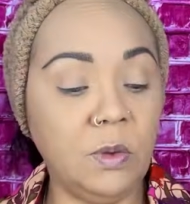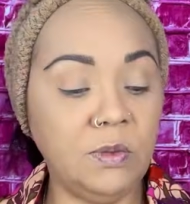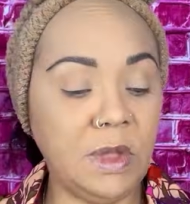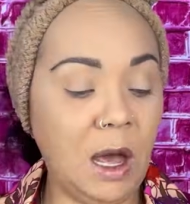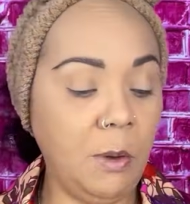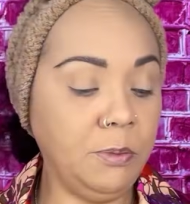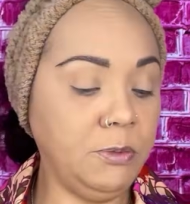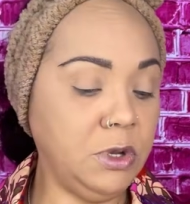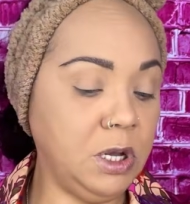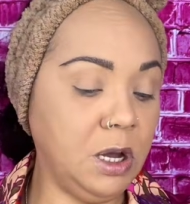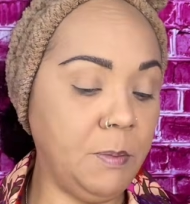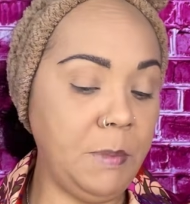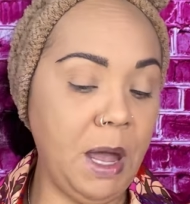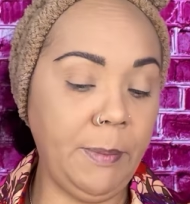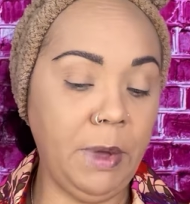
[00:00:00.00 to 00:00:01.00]
that took
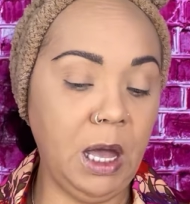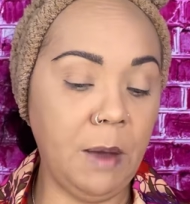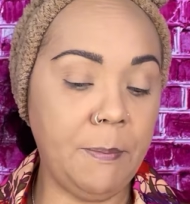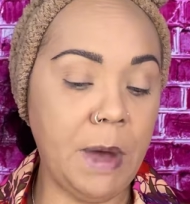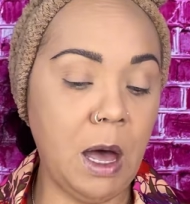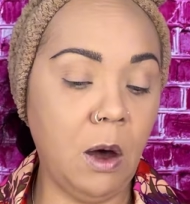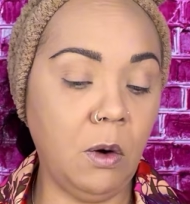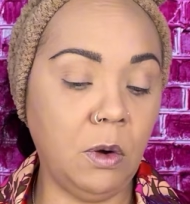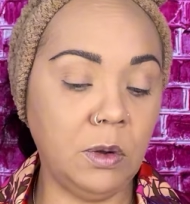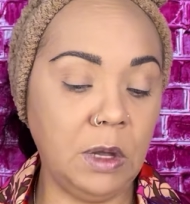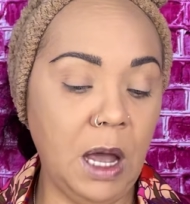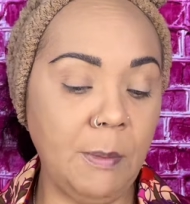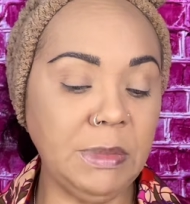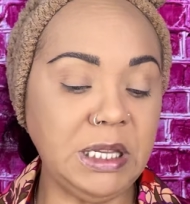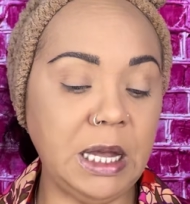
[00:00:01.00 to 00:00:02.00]
maybe about, I'm
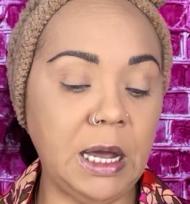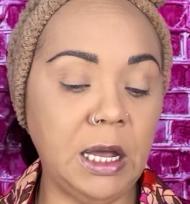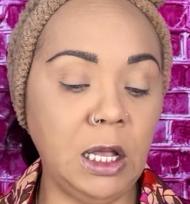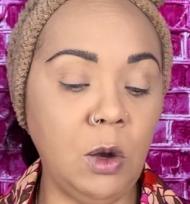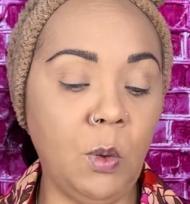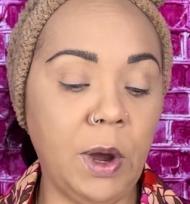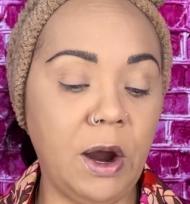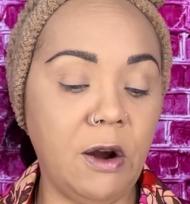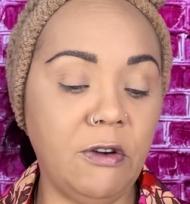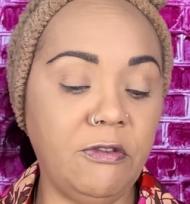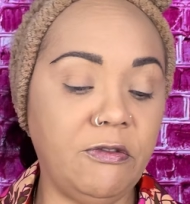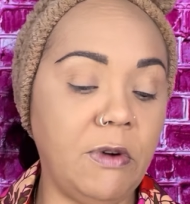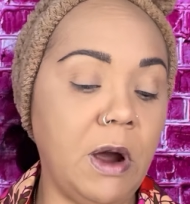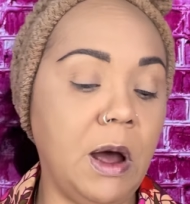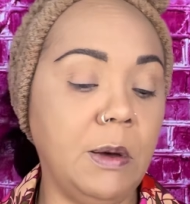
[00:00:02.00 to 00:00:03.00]
gonna say anywhere
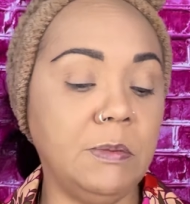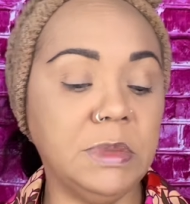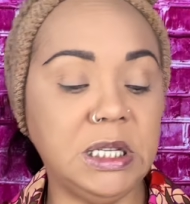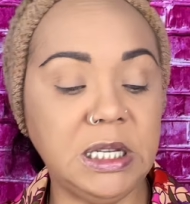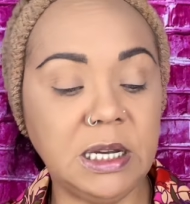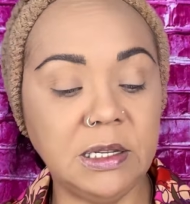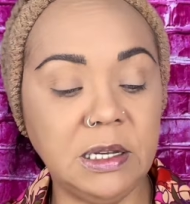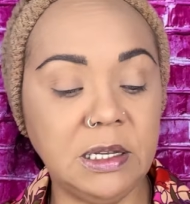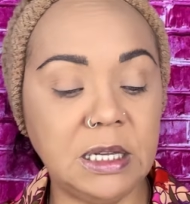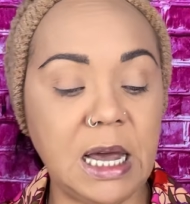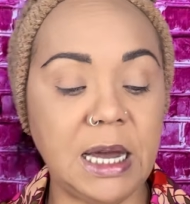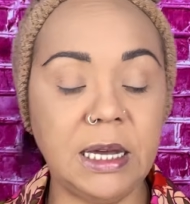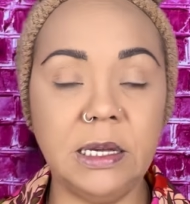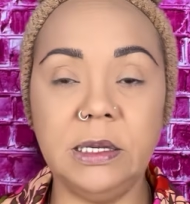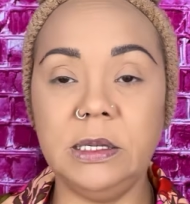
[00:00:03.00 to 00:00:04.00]
from 60
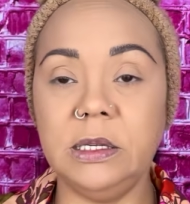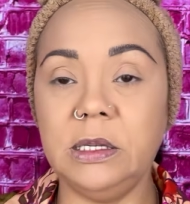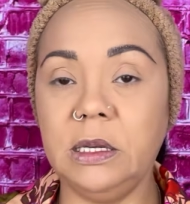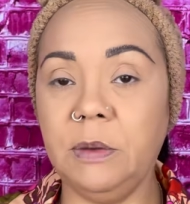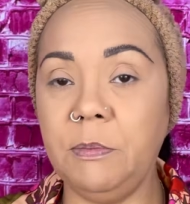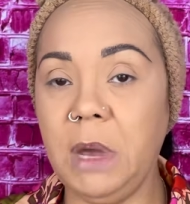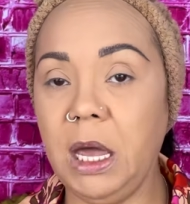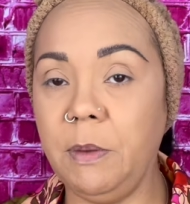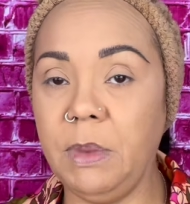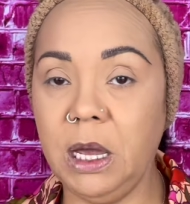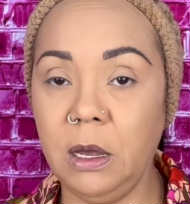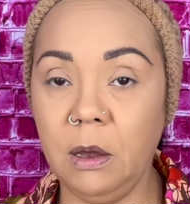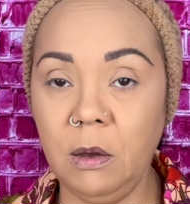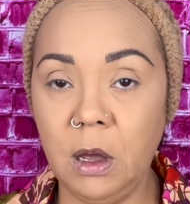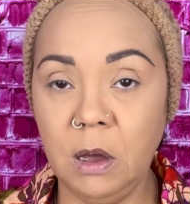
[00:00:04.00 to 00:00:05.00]
seconds to maybe
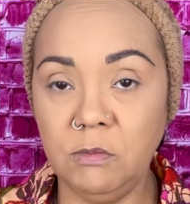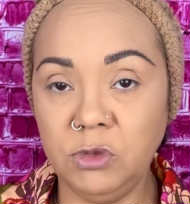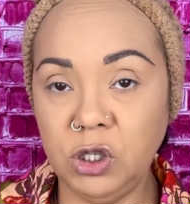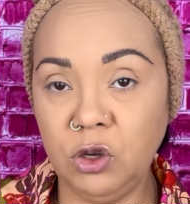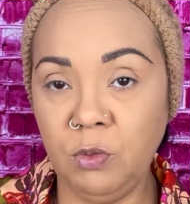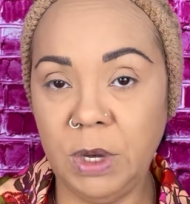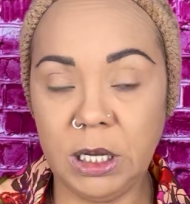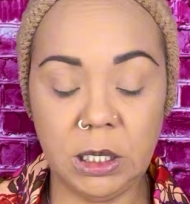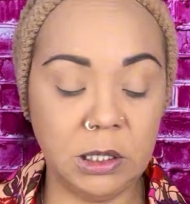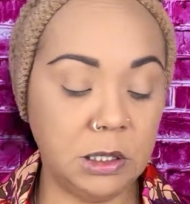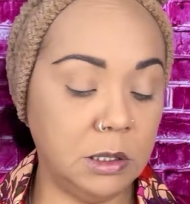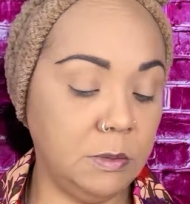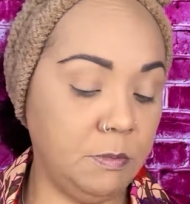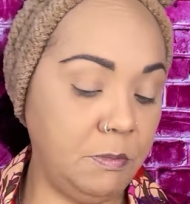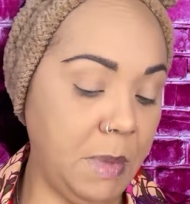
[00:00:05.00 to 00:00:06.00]
2 minutes,
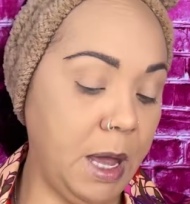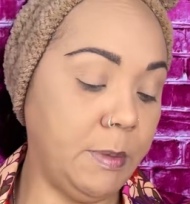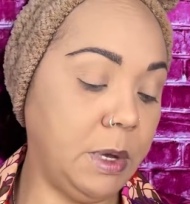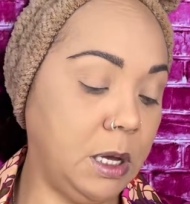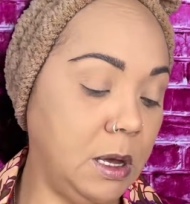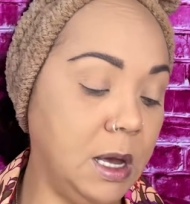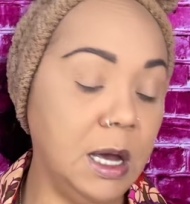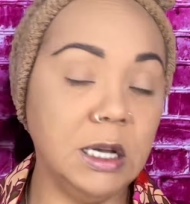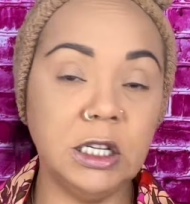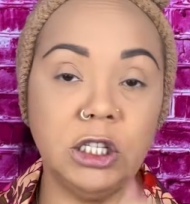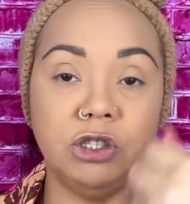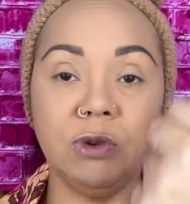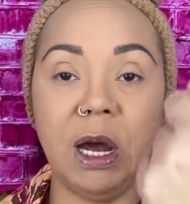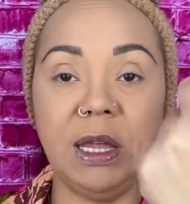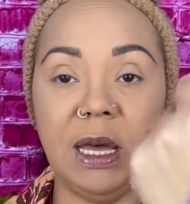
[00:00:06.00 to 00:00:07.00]
maybe, to
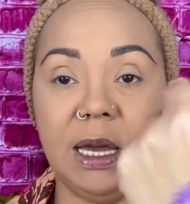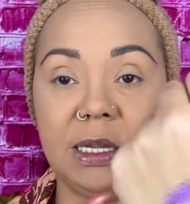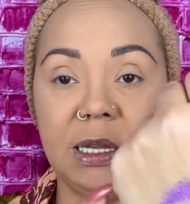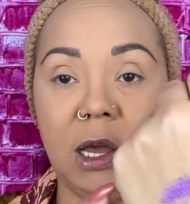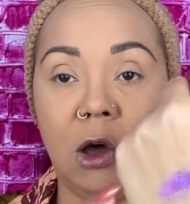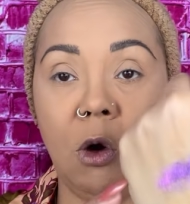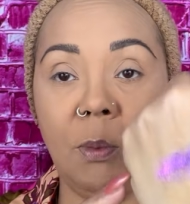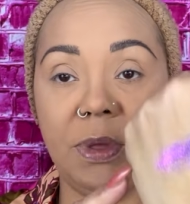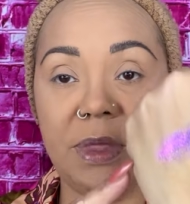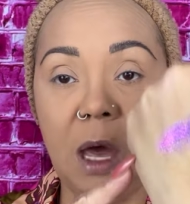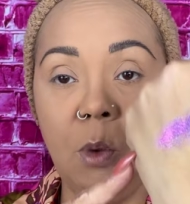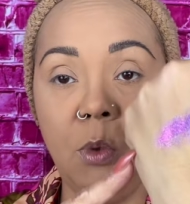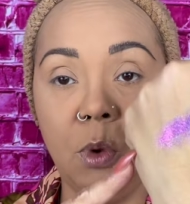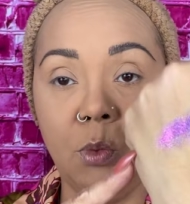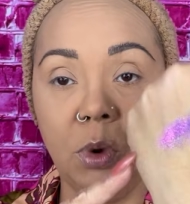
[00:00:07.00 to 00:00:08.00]
dry that down, but that
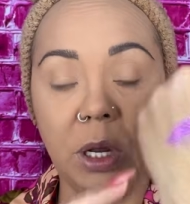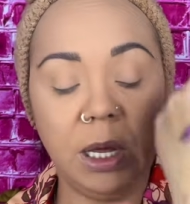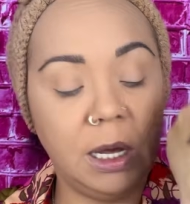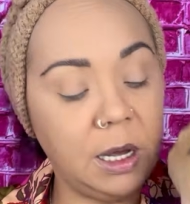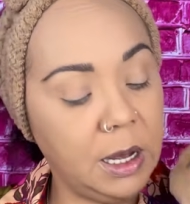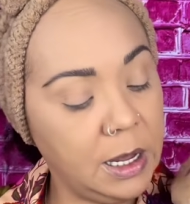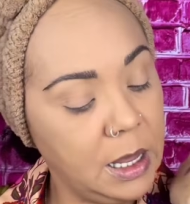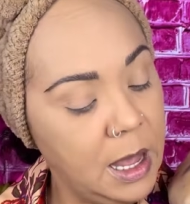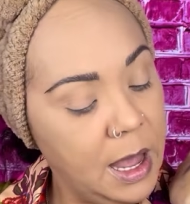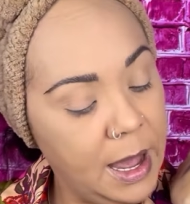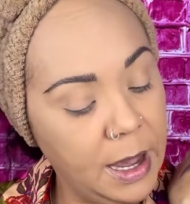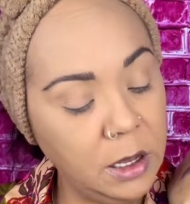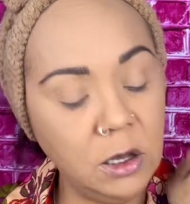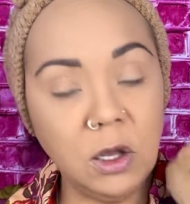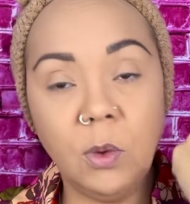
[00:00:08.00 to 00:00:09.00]
went really good. And
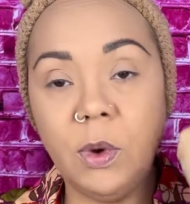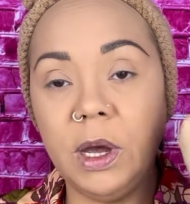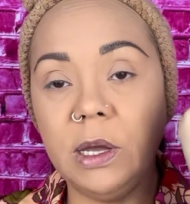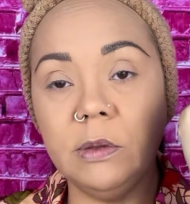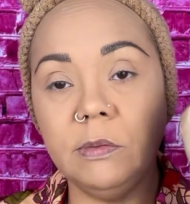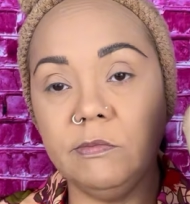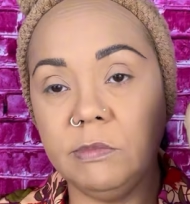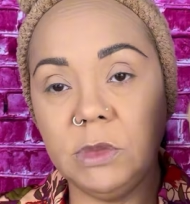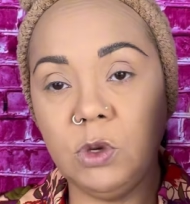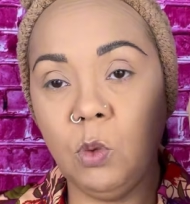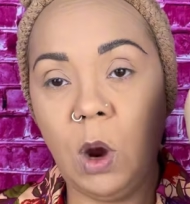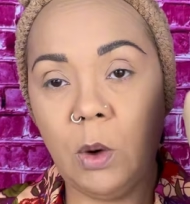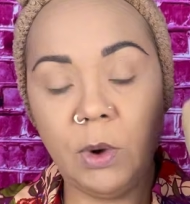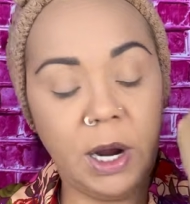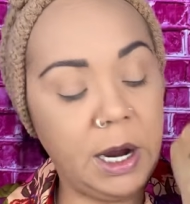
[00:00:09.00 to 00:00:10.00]
you know what? While
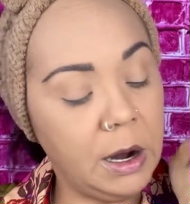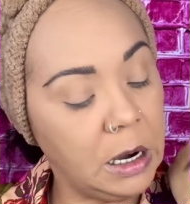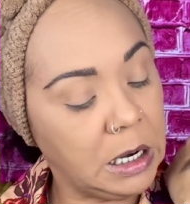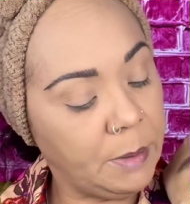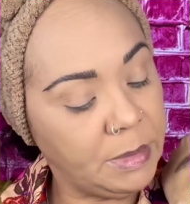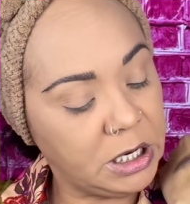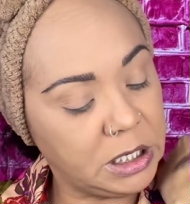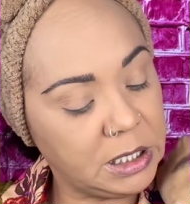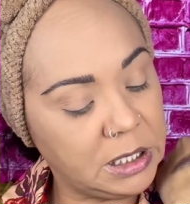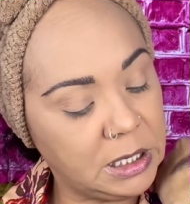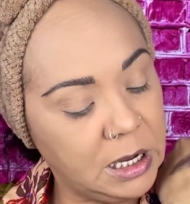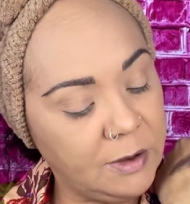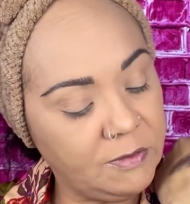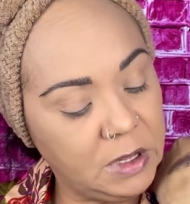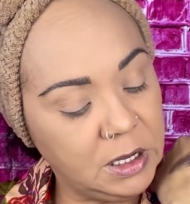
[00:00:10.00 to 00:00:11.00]
we're here, let me just see
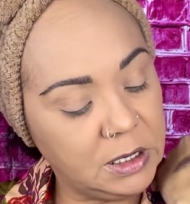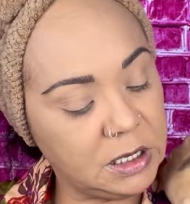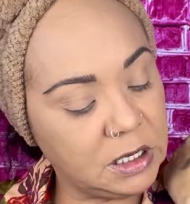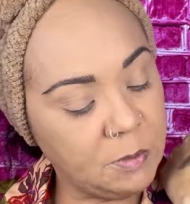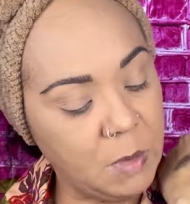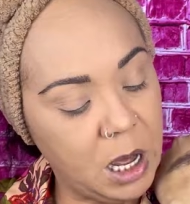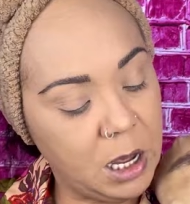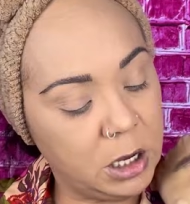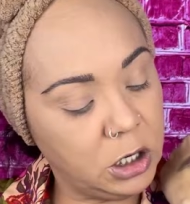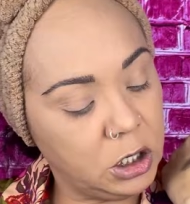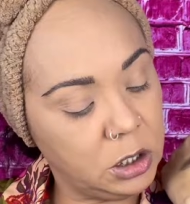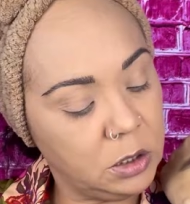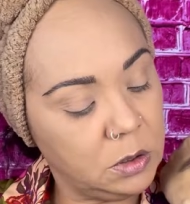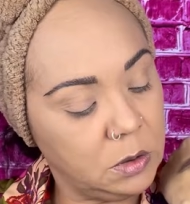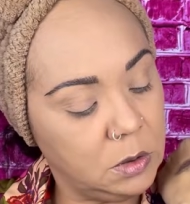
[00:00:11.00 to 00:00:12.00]
if these smudge.
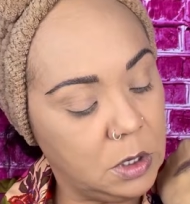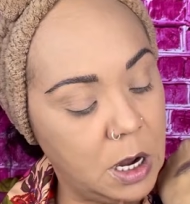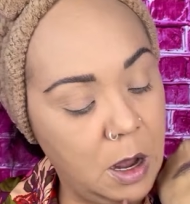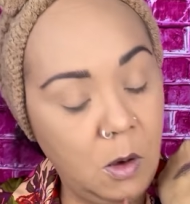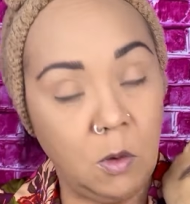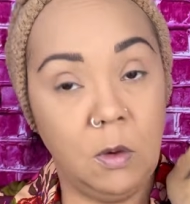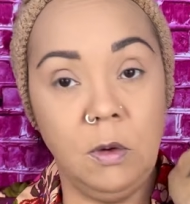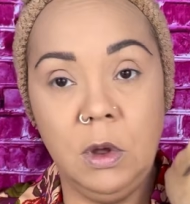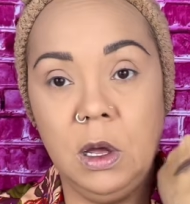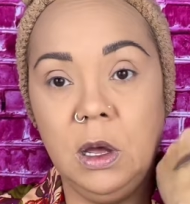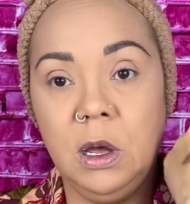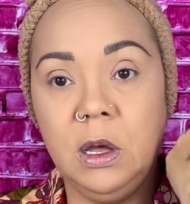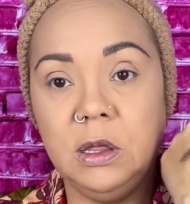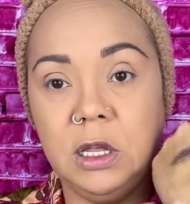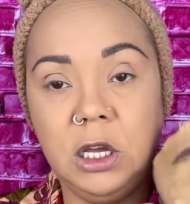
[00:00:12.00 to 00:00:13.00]
No,
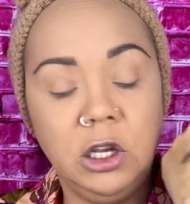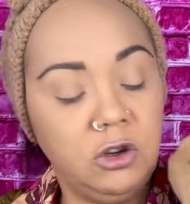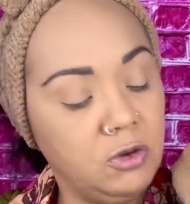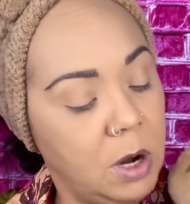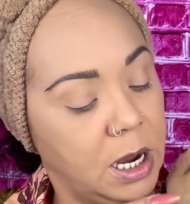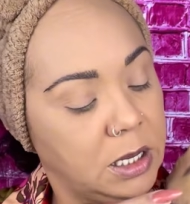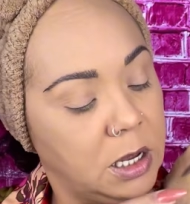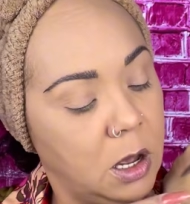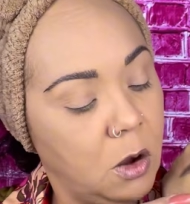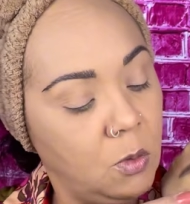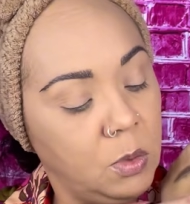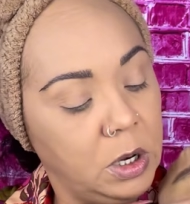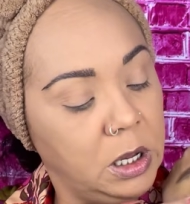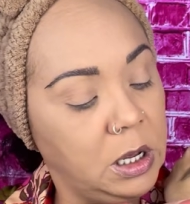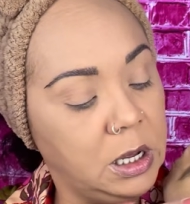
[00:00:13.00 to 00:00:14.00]
these dried down
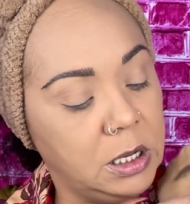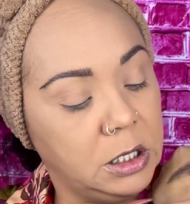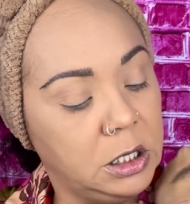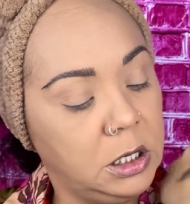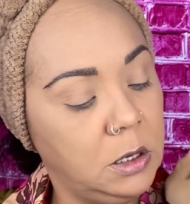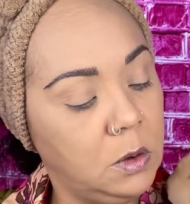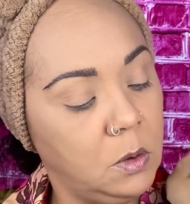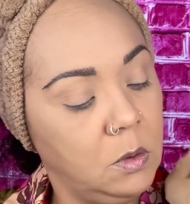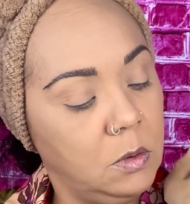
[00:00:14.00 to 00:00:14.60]
really good too.